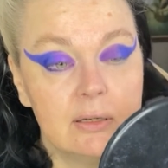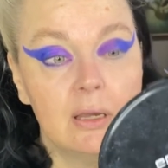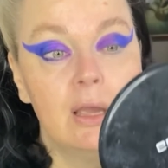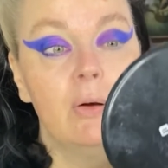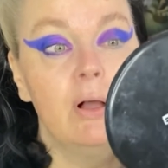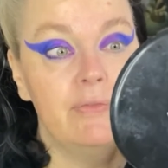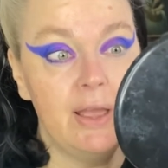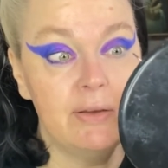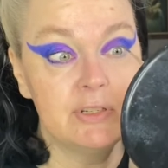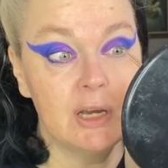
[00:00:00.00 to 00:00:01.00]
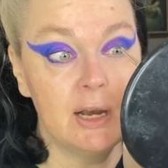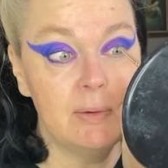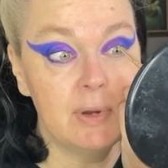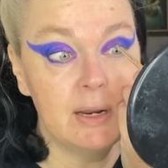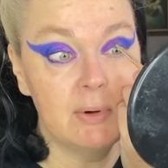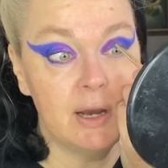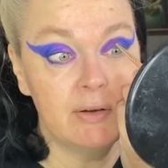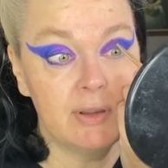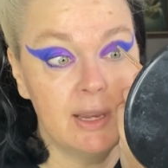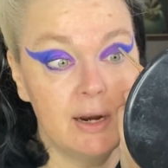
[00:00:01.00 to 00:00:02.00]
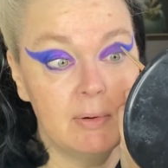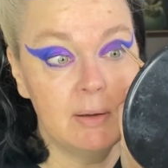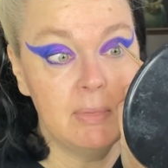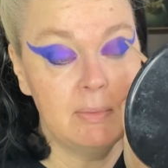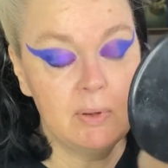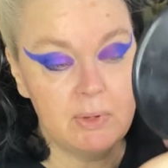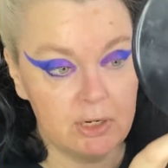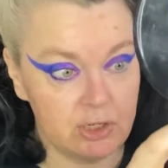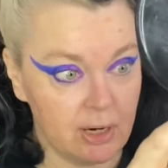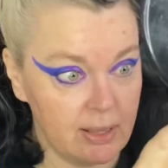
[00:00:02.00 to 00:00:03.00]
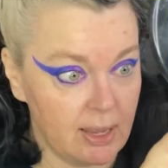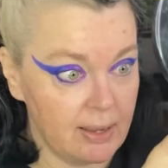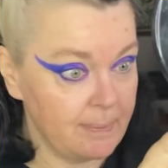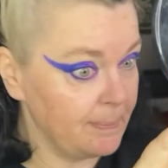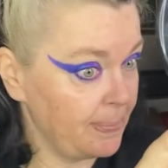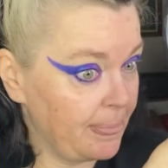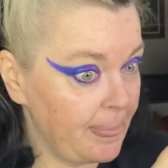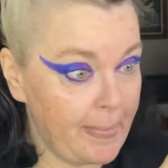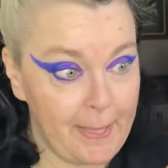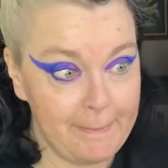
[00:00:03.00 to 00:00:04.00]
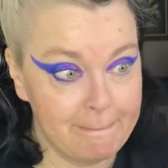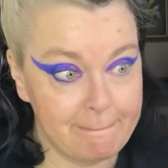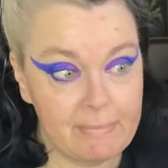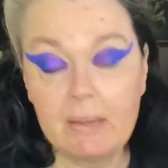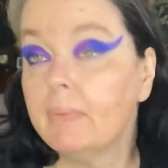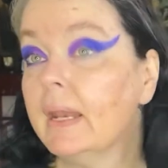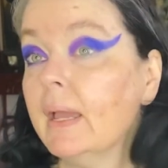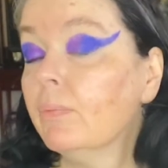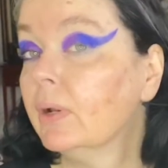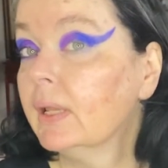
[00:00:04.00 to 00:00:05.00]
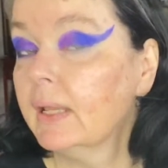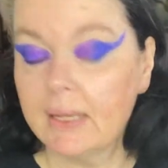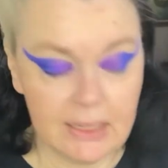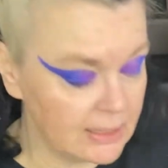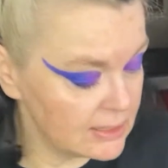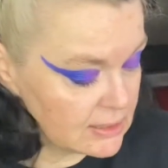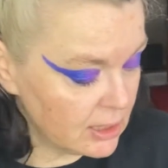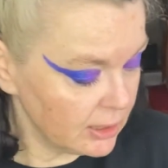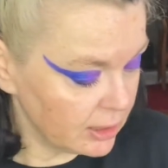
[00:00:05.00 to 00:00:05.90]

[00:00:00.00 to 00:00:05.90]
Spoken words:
Well, if I have time when I'm off camera, maybe we can try that. But I am really liking this look.